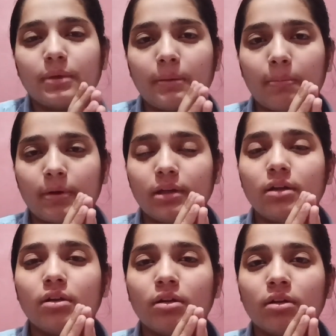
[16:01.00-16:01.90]
people,
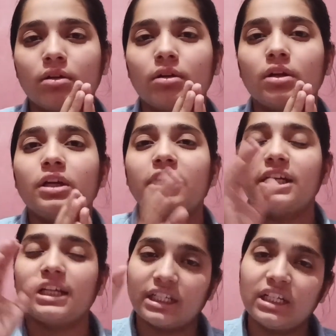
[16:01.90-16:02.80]

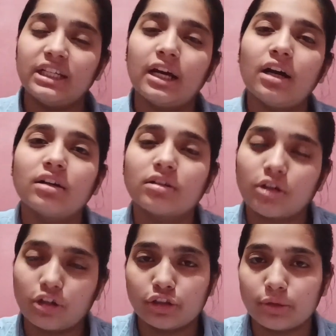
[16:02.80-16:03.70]
India
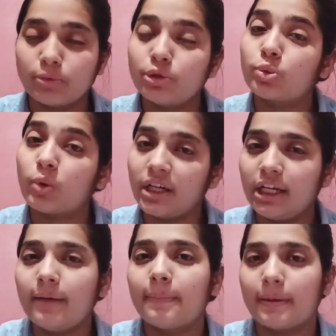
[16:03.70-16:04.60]
contribute
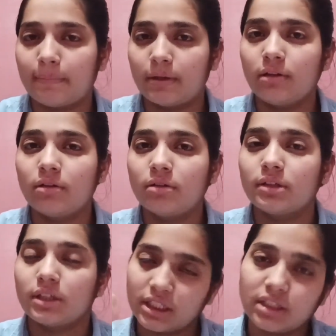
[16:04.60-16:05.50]
20 people
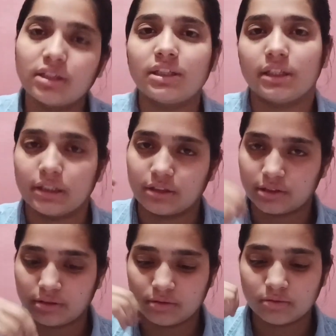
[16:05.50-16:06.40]
in a year.
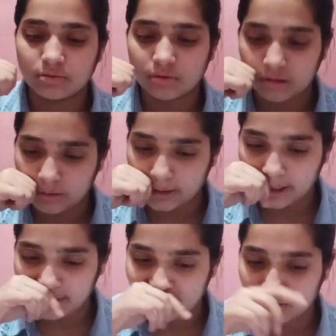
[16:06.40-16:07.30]

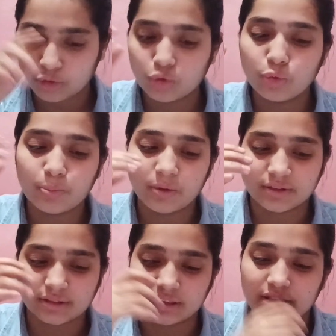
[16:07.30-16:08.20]
Okay,
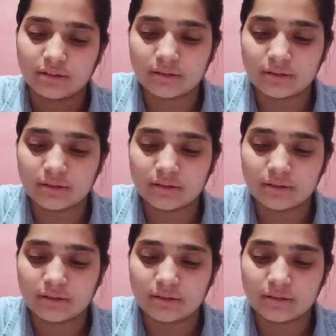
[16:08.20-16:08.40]
2%.